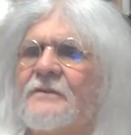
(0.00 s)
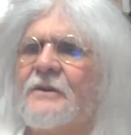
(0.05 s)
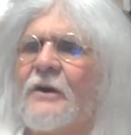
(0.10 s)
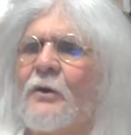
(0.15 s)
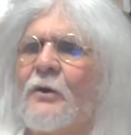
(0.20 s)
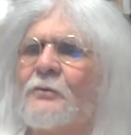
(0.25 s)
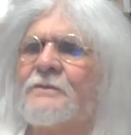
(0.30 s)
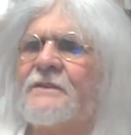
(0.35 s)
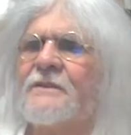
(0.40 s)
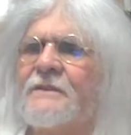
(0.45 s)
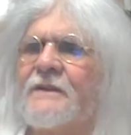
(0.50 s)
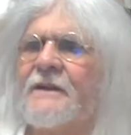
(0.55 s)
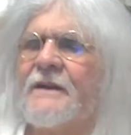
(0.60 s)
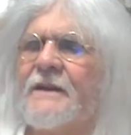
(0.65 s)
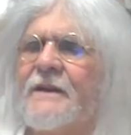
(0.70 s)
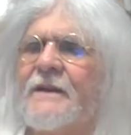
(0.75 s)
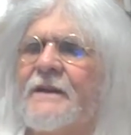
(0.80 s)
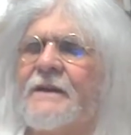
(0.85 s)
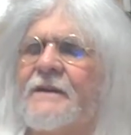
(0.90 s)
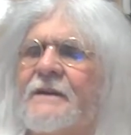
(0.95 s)
Golden
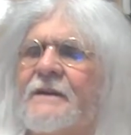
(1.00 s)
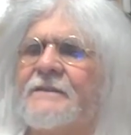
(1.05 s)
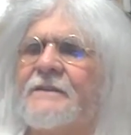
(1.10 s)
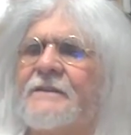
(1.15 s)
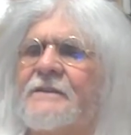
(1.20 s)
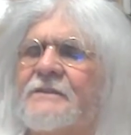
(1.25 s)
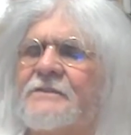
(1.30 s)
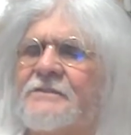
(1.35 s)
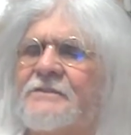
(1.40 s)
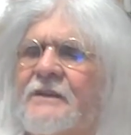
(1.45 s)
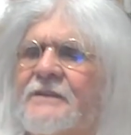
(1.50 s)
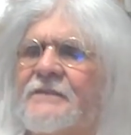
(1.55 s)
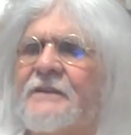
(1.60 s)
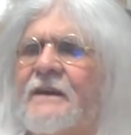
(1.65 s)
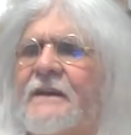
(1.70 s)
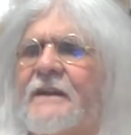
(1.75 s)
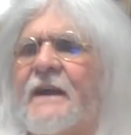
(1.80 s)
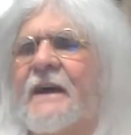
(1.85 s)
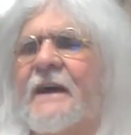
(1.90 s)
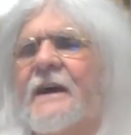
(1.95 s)
ink. I need to check
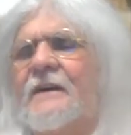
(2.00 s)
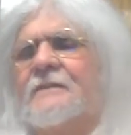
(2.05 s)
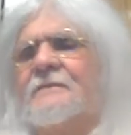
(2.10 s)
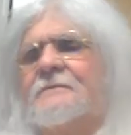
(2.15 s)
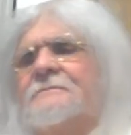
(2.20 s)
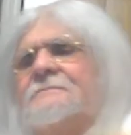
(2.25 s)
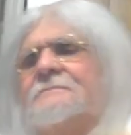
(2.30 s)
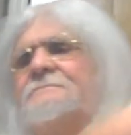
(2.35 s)
that out.